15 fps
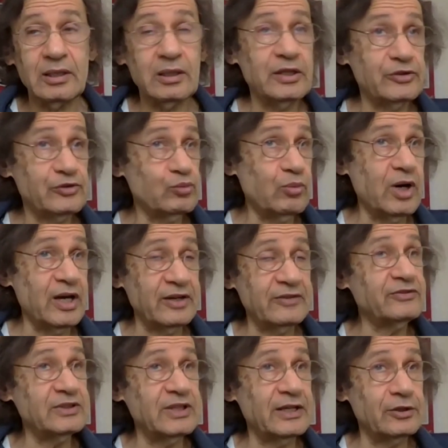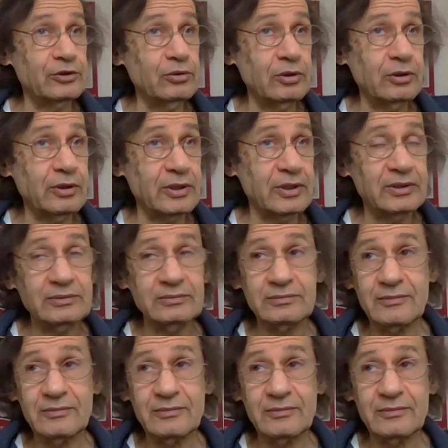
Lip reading: His wife, Leonora,